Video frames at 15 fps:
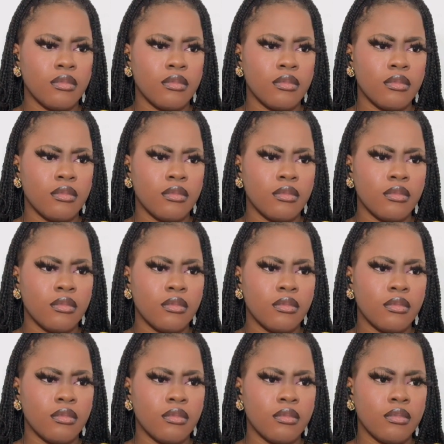
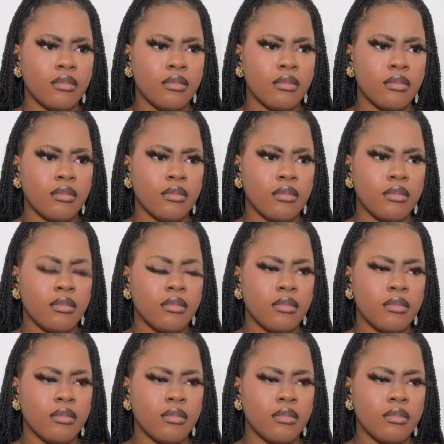Nobody speaks.